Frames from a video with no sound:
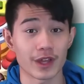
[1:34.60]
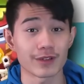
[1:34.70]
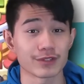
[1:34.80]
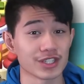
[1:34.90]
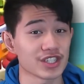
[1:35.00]

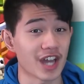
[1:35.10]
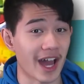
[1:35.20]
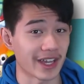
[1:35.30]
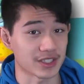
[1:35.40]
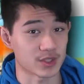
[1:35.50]
that reach the
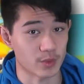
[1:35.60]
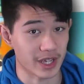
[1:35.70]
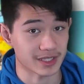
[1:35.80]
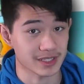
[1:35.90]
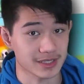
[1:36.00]
highest
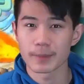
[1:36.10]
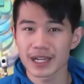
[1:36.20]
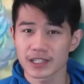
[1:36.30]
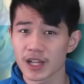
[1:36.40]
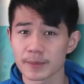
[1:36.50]
ranks. My
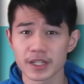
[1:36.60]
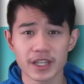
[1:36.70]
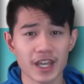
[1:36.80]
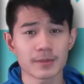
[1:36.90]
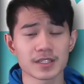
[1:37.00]
club in the
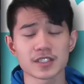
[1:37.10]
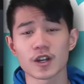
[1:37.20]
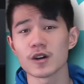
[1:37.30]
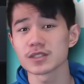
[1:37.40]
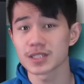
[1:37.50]
game is
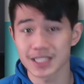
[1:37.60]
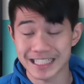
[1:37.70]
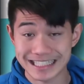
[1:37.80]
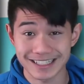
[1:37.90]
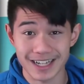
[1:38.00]
called
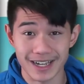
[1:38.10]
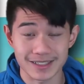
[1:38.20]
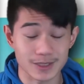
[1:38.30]
69,